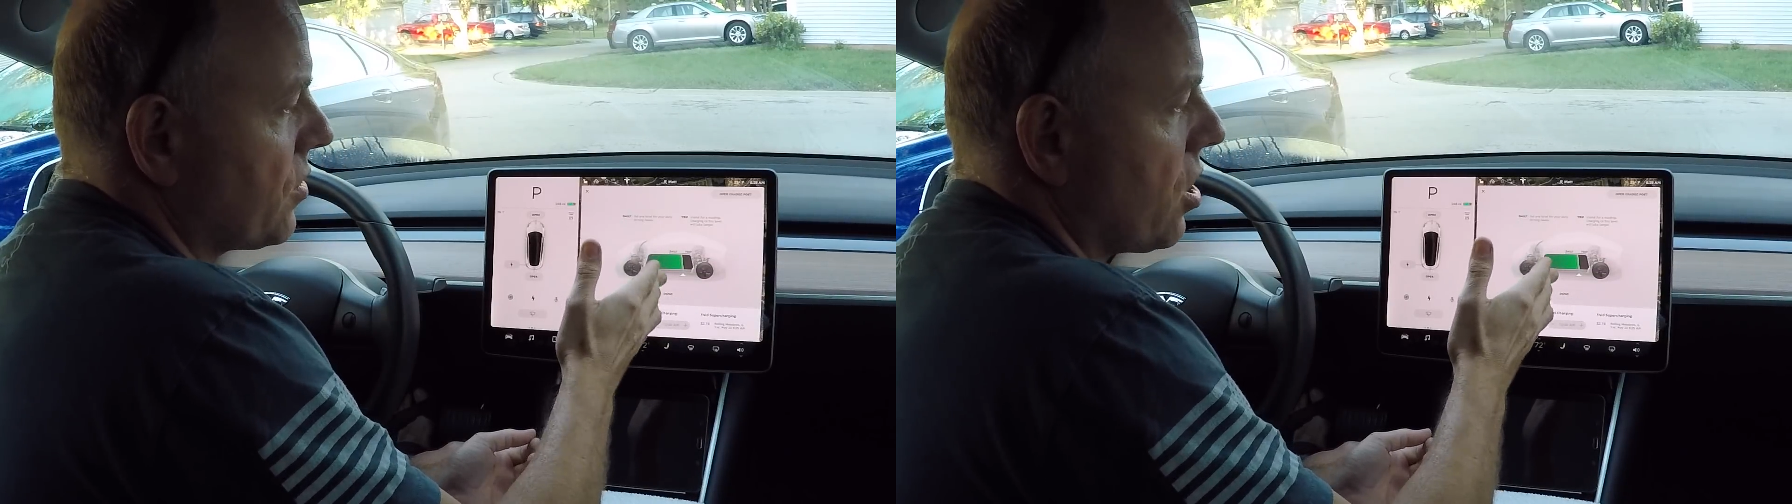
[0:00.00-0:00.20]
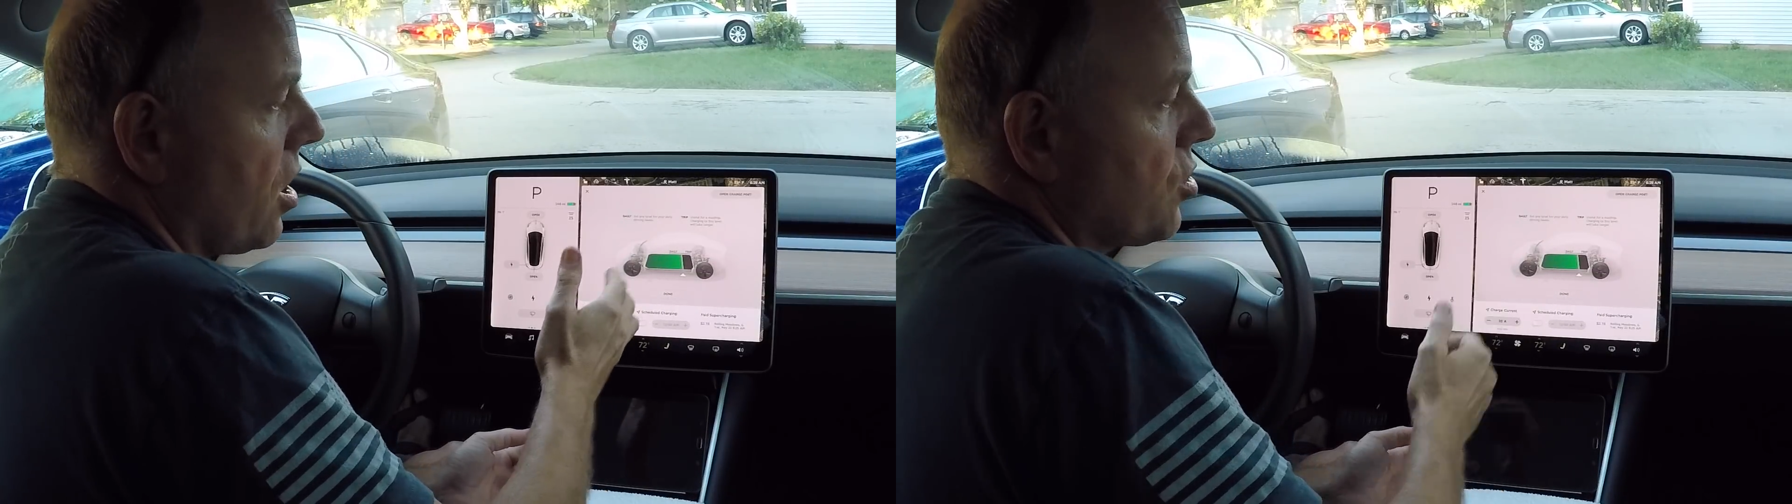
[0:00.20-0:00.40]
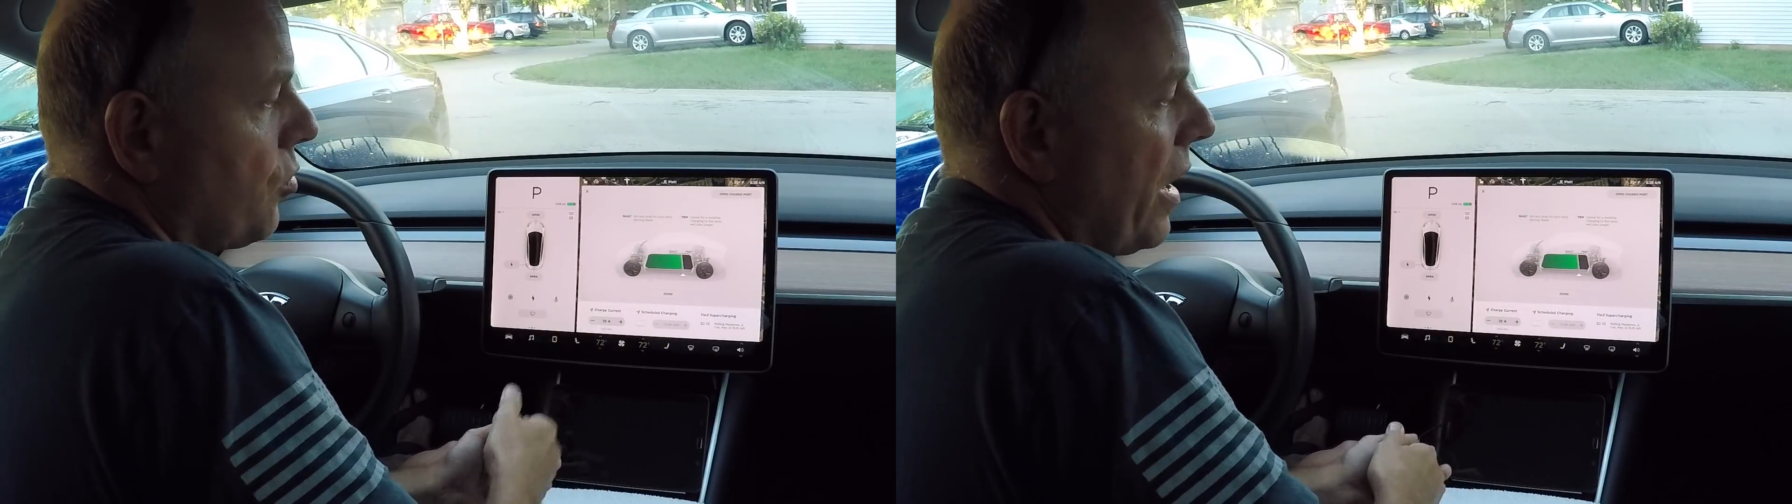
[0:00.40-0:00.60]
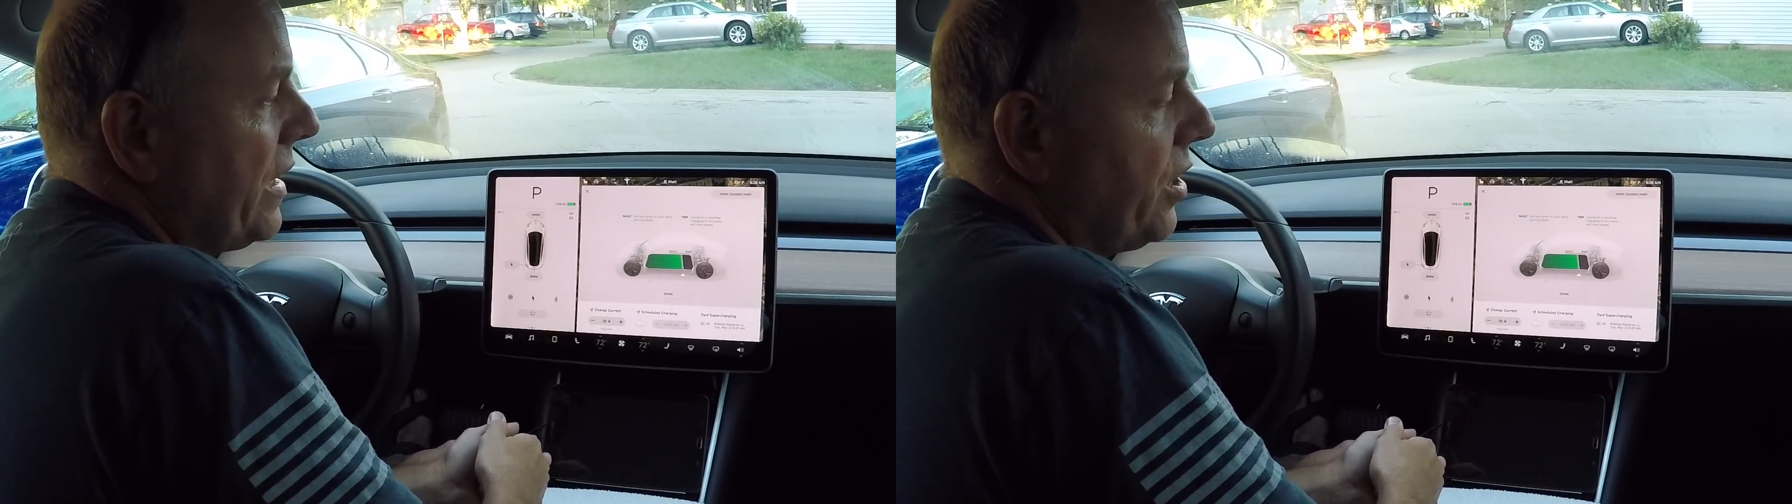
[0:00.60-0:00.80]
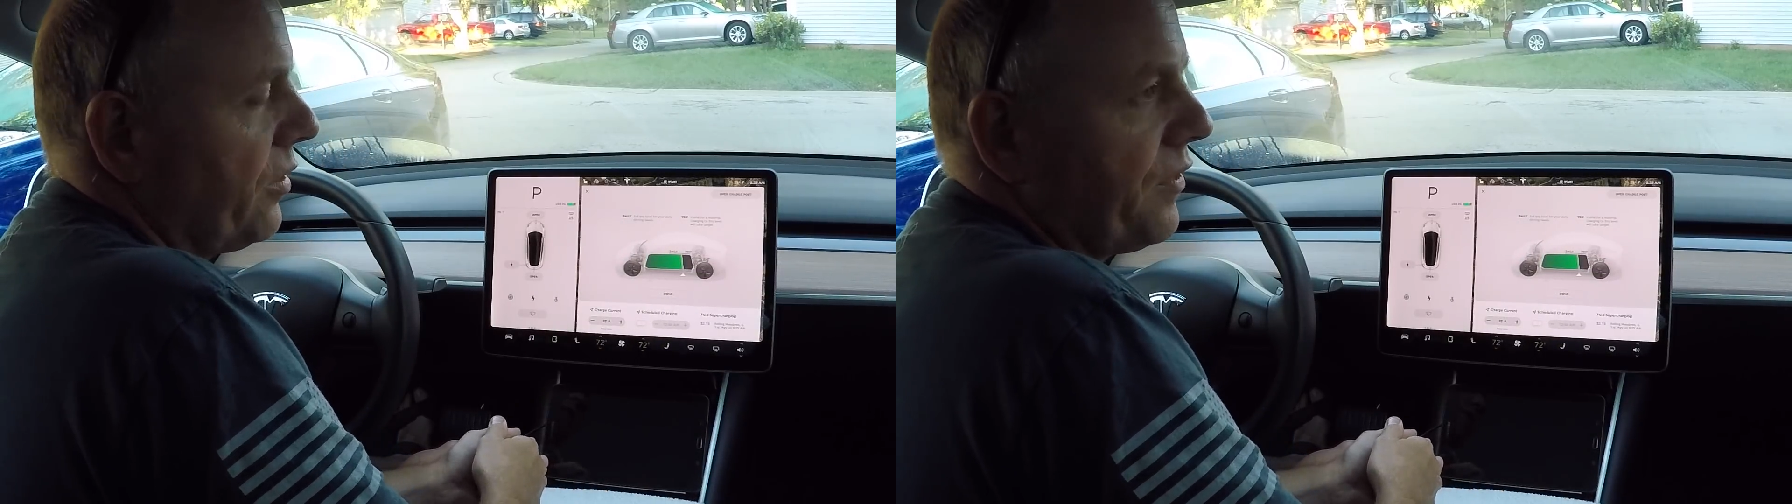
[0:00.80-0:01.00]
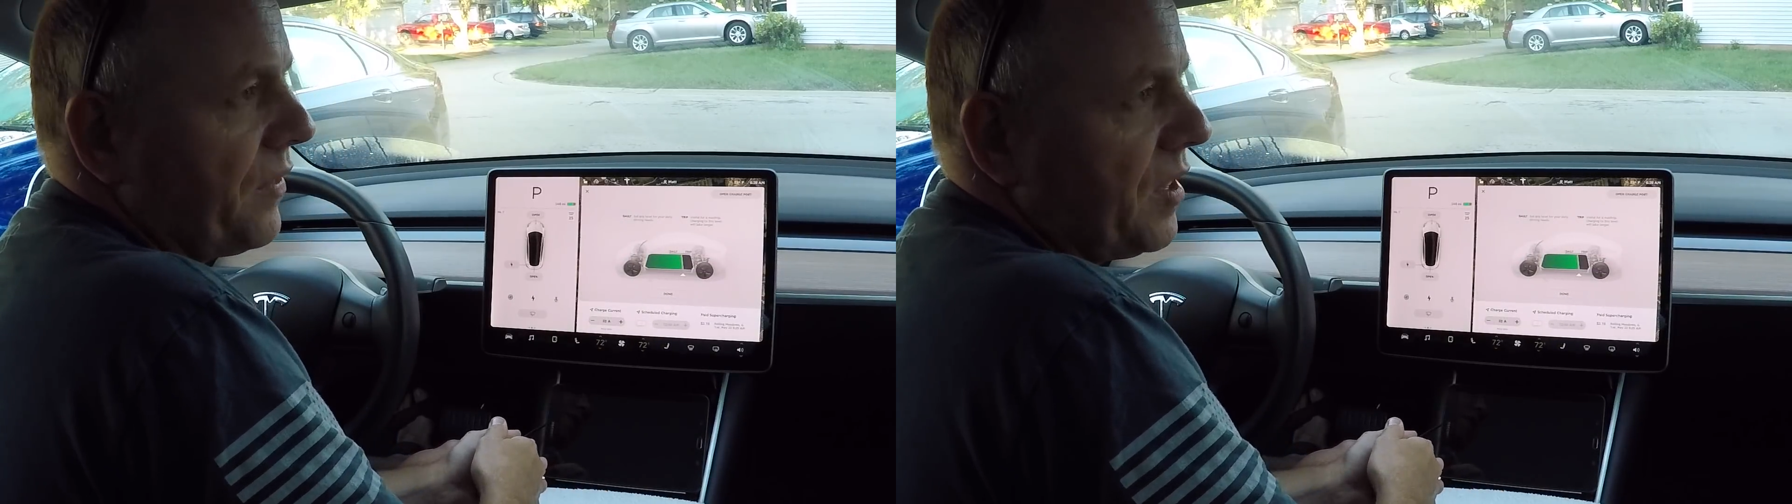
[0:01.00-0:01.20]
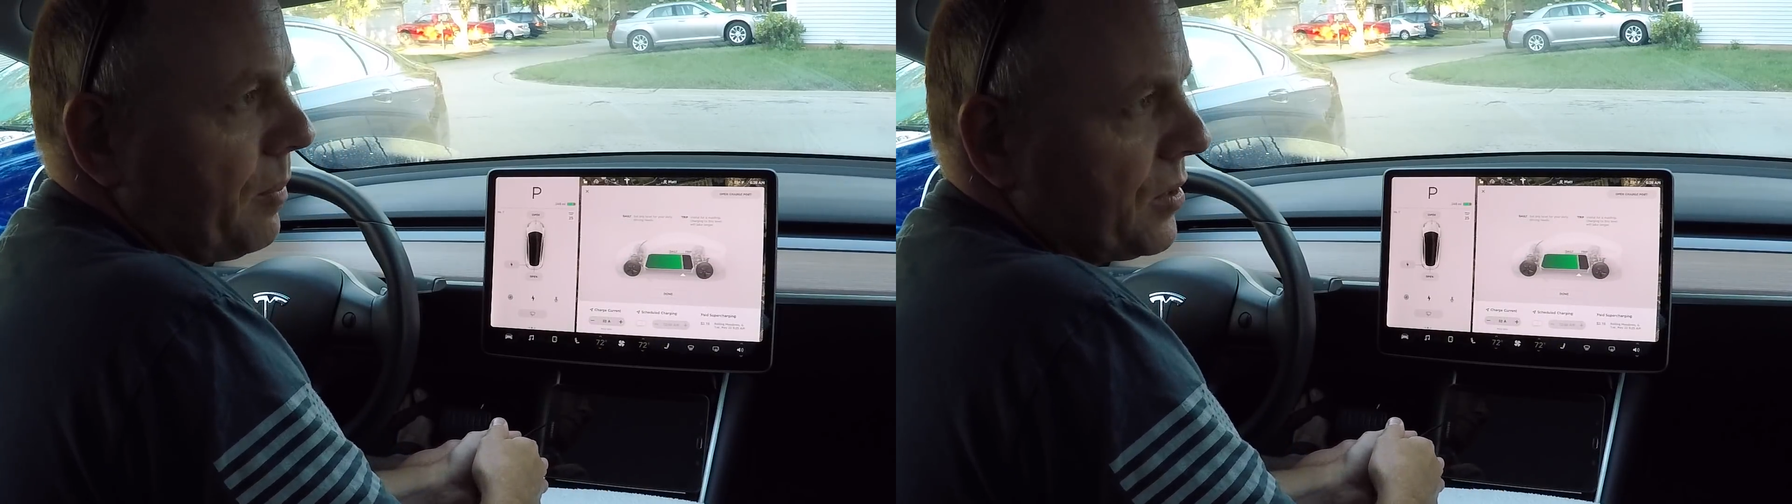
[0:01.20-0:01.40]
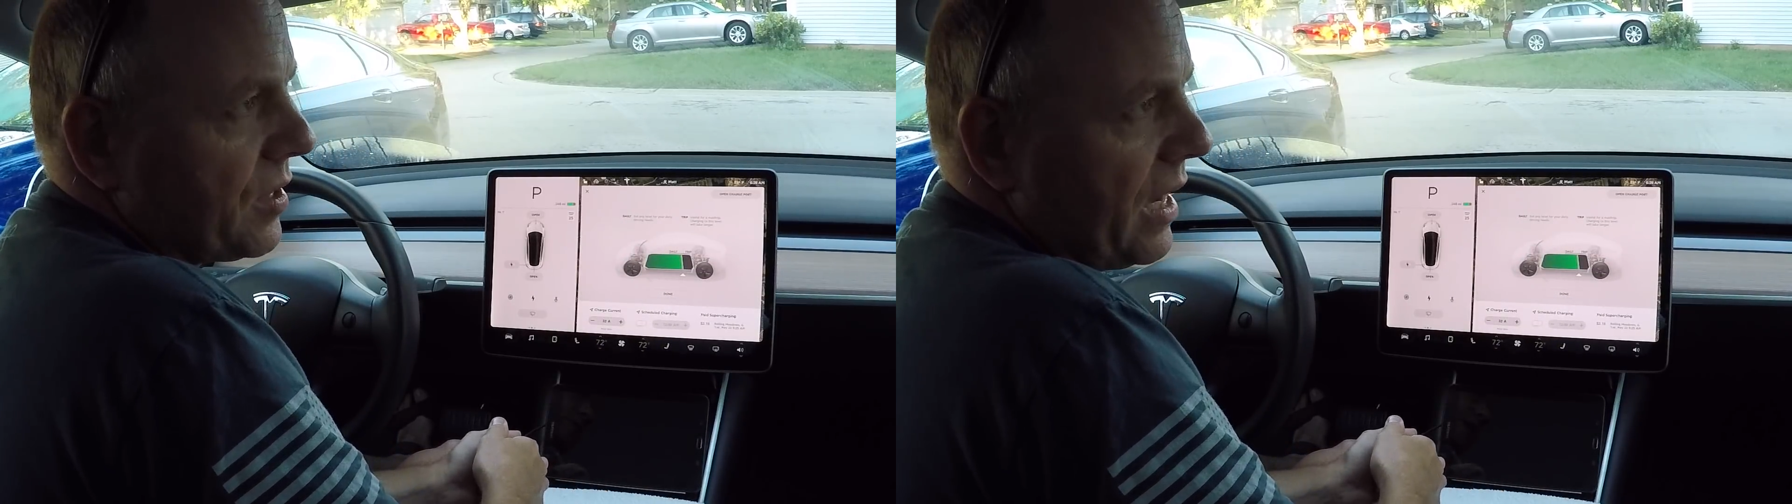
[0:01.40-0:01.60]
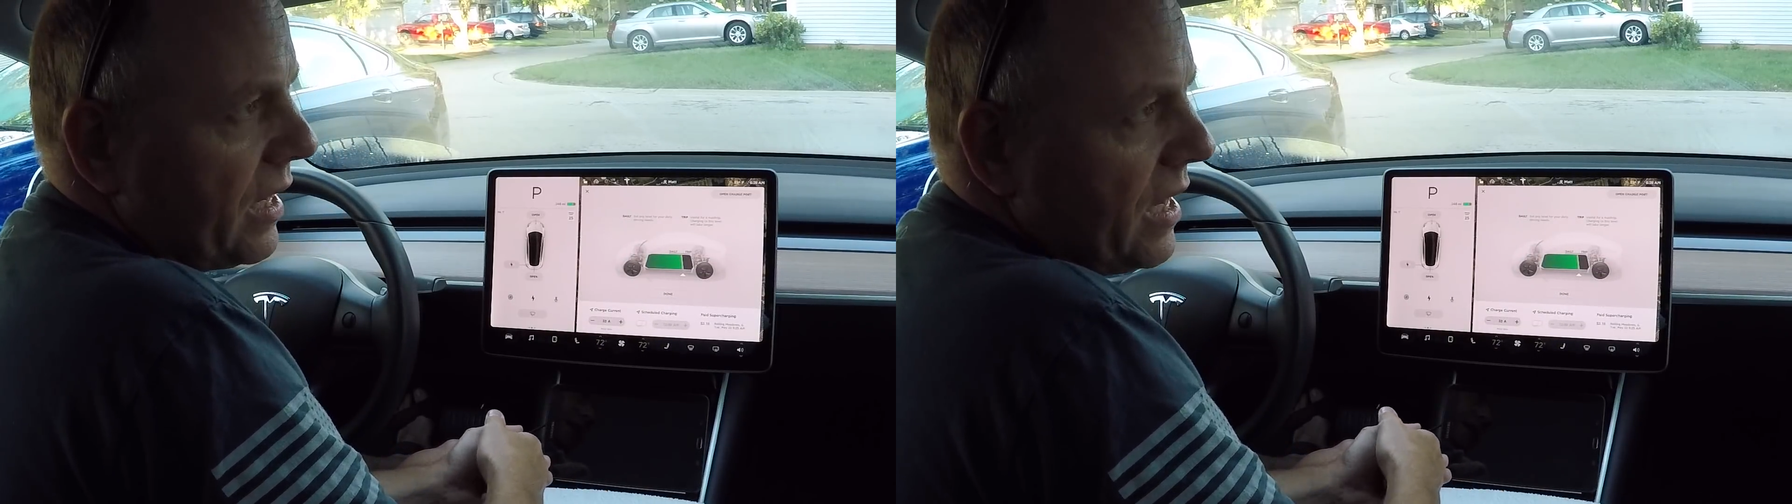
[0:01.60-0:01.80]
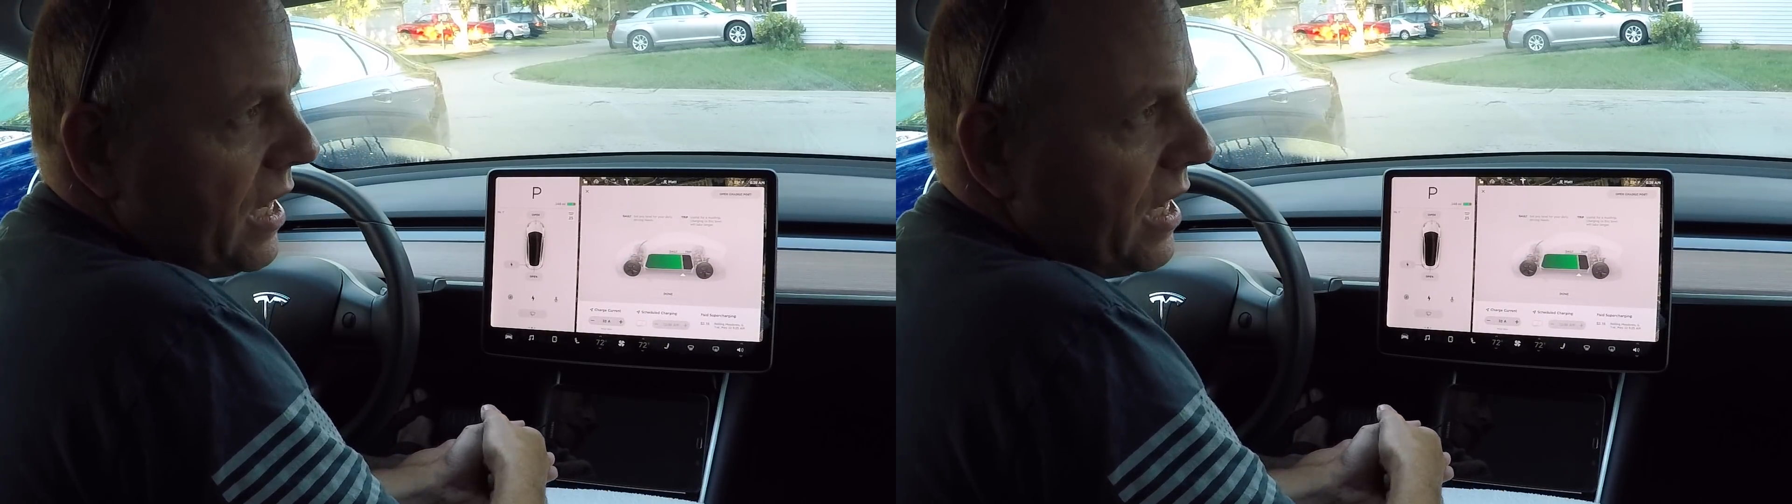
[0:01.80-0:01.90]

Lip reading: of charge right near 50%.